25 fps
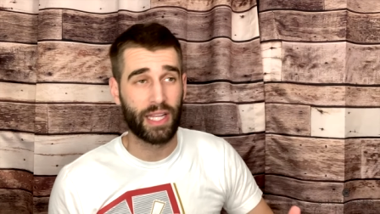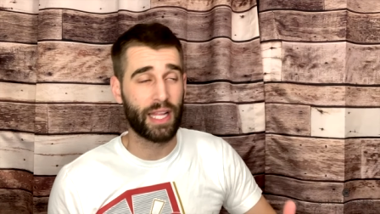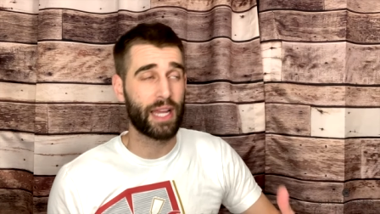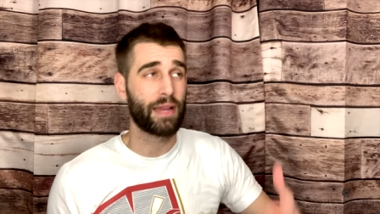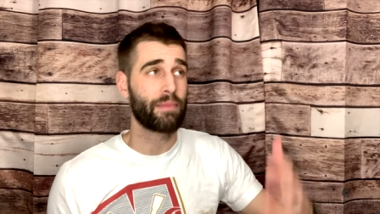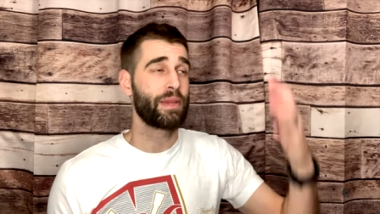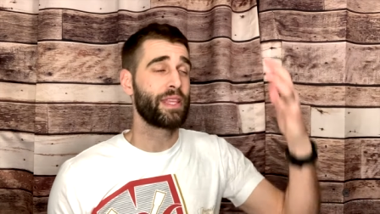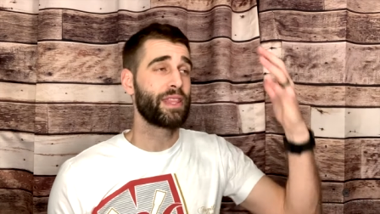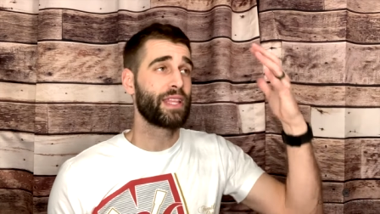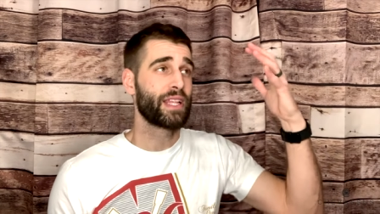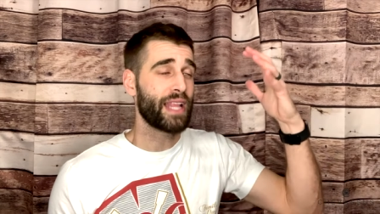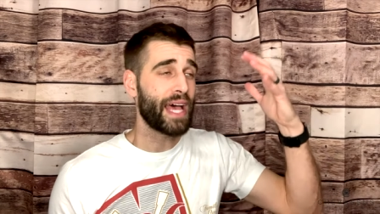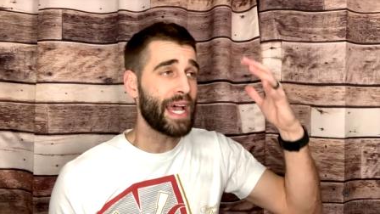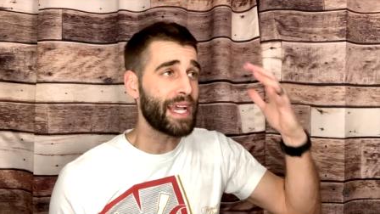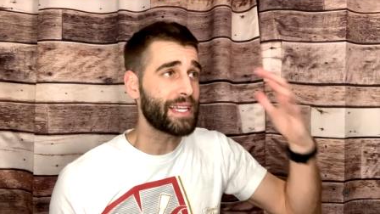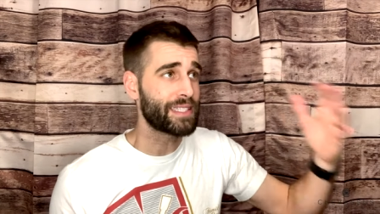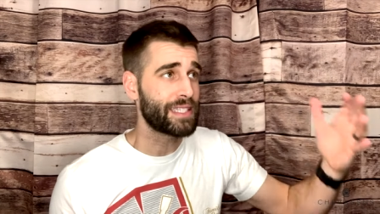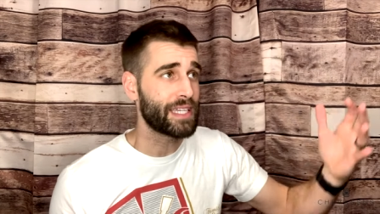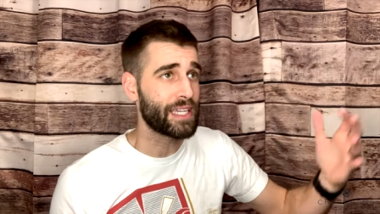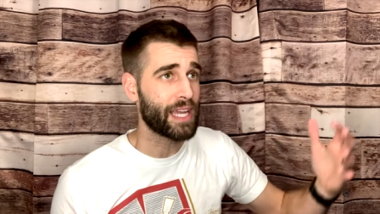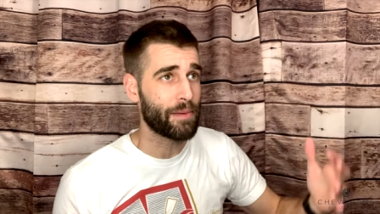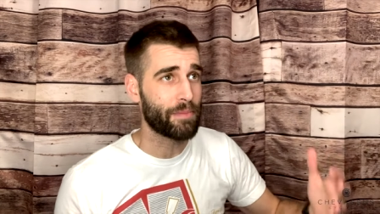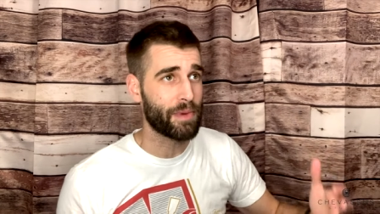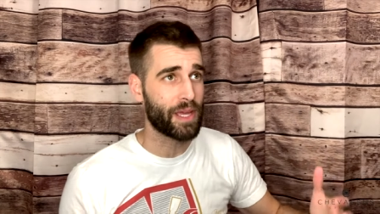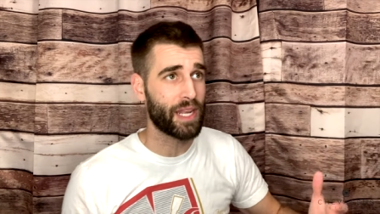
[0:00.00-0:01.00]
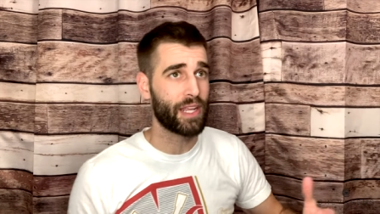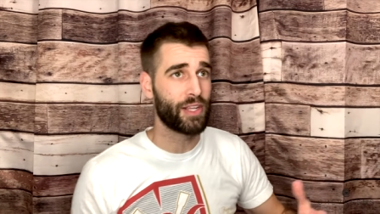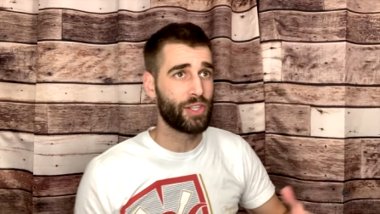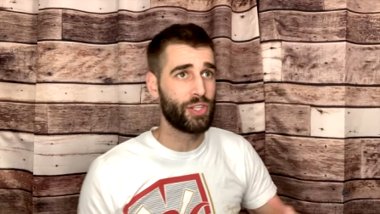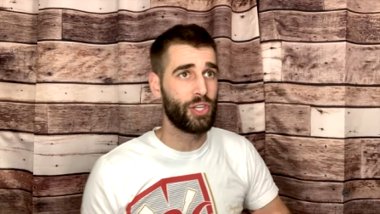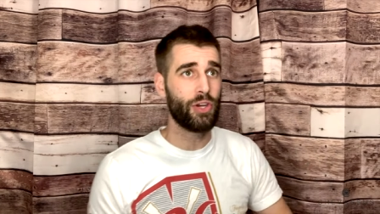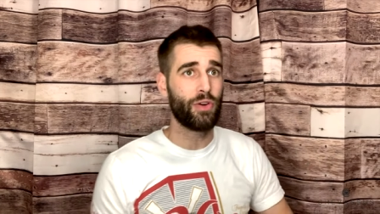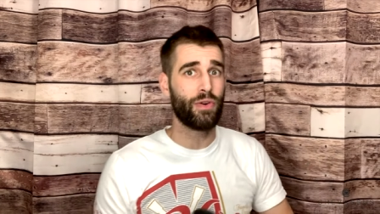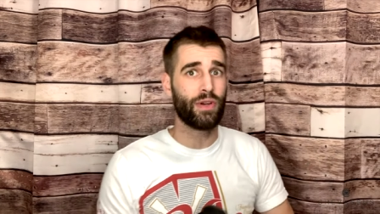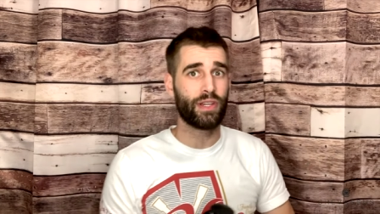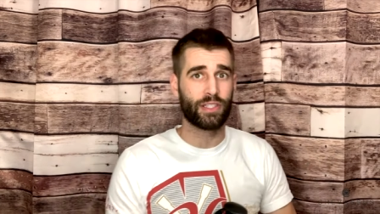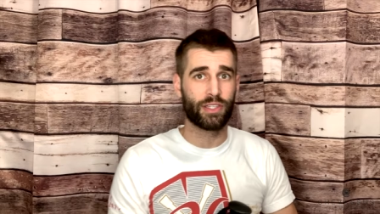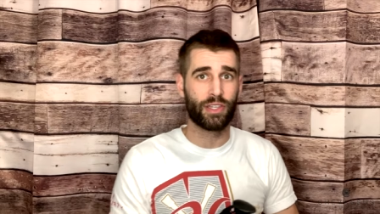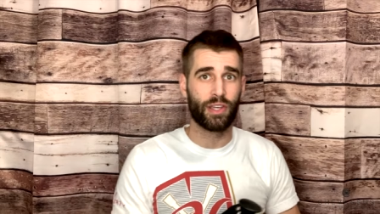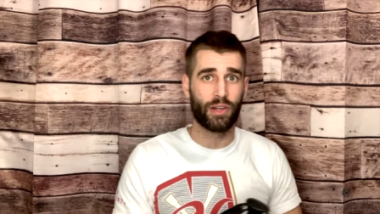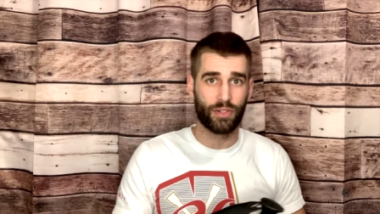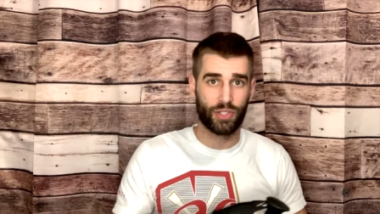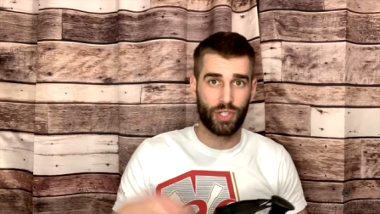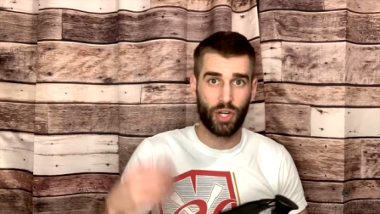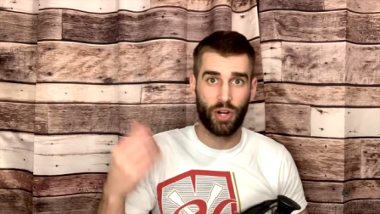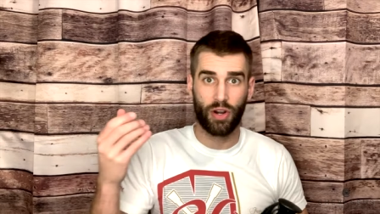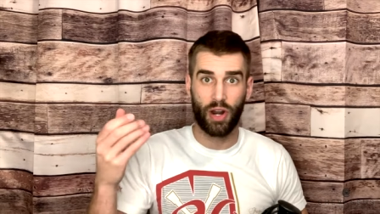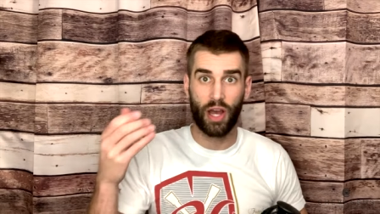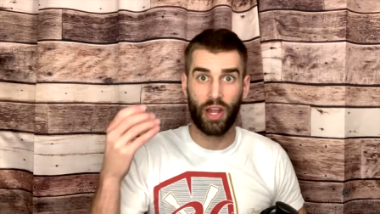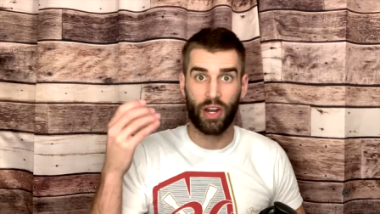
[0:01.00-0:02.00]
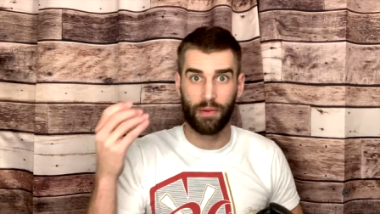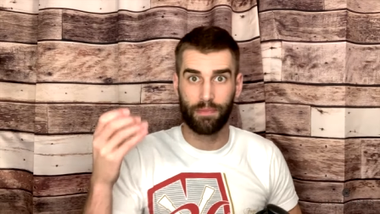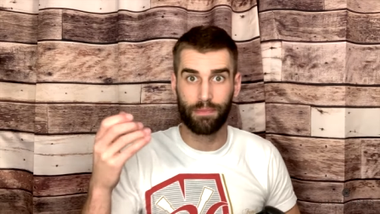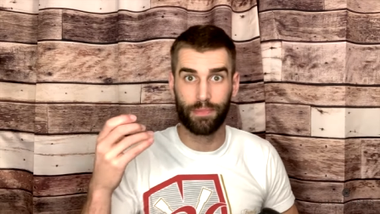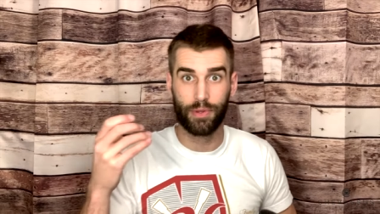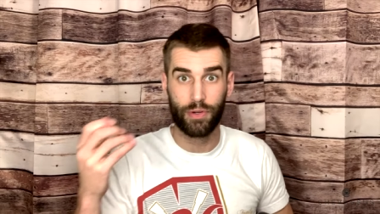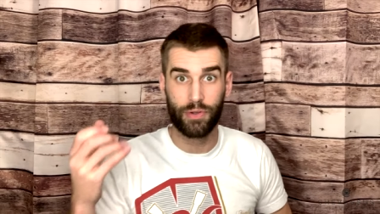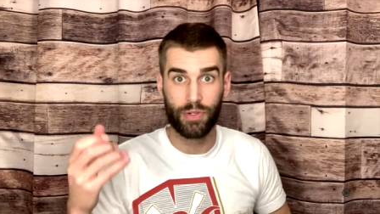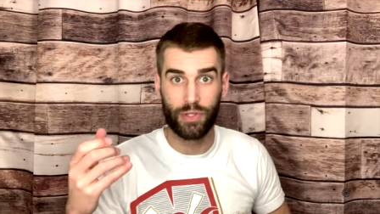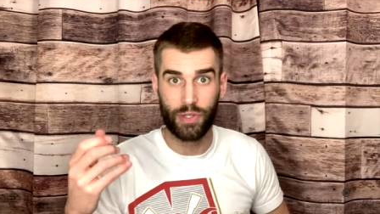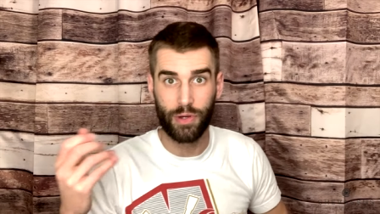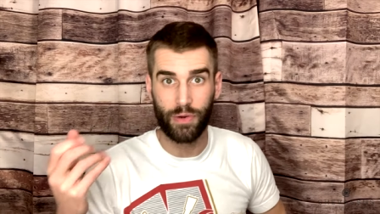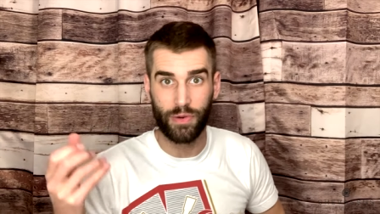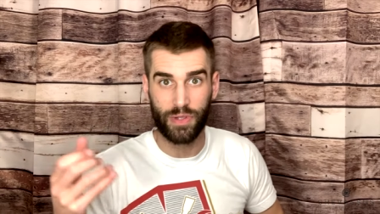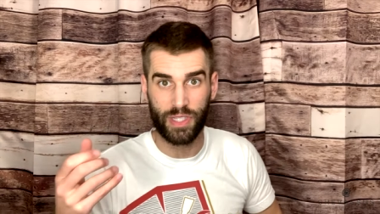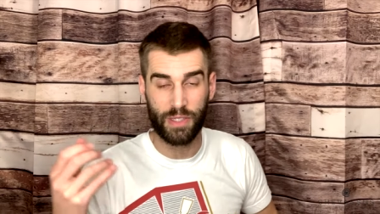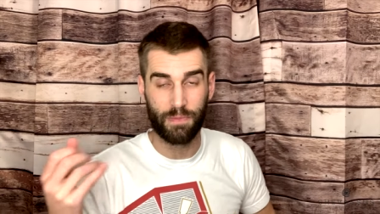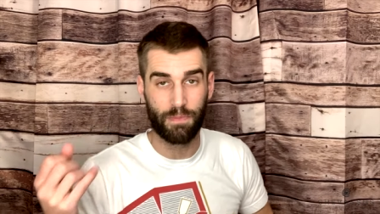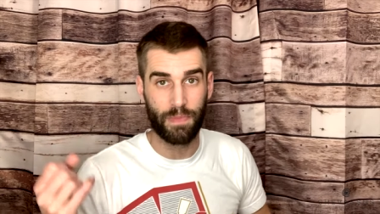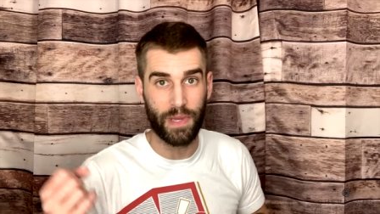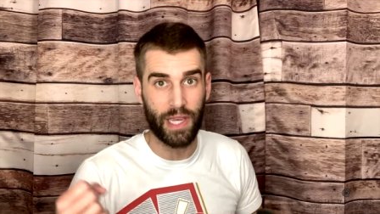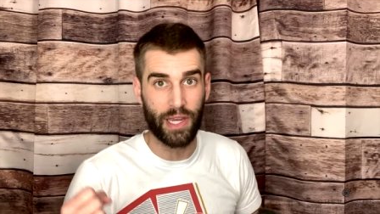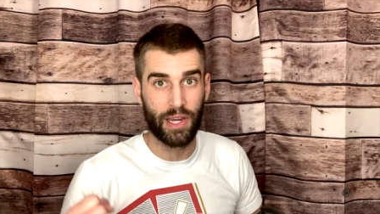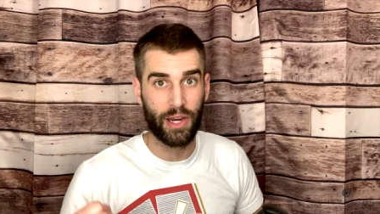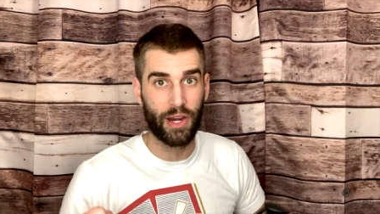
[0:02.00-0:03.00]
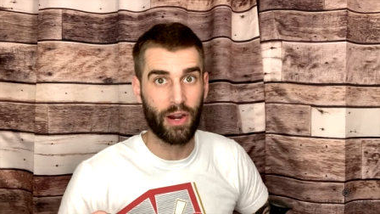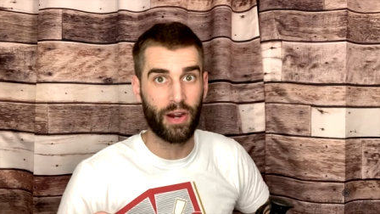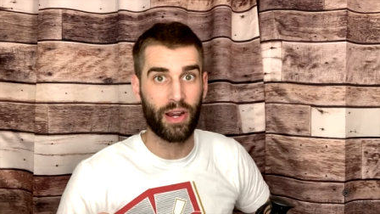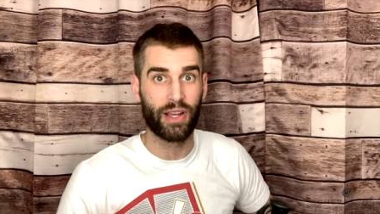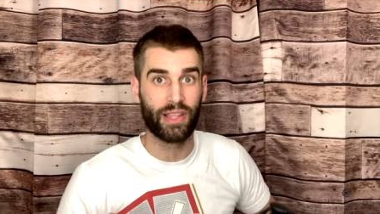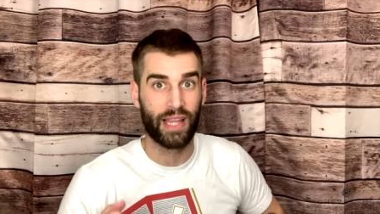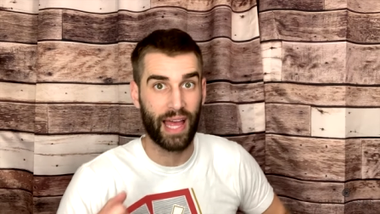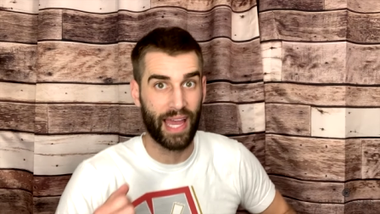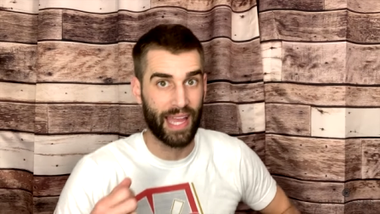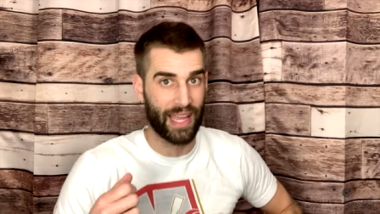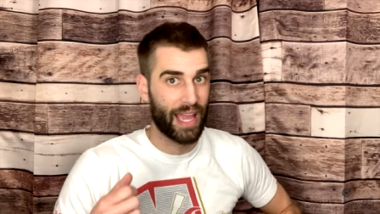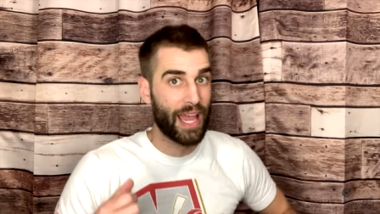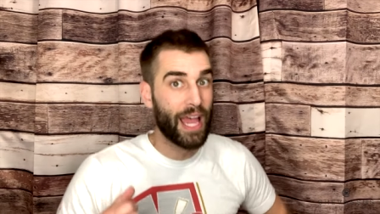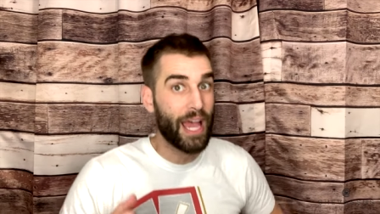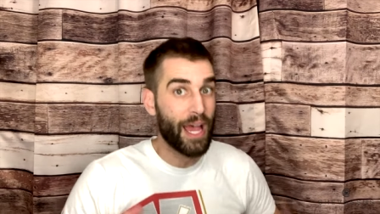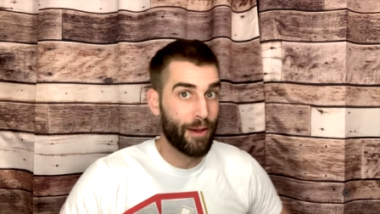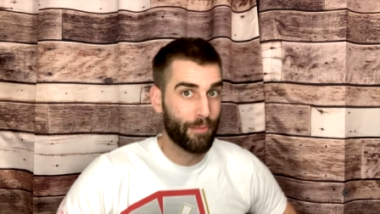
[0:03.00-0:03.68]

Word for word: I mean, the last thing I'm going to do is, you know, turn on a Bluetooth speaker and like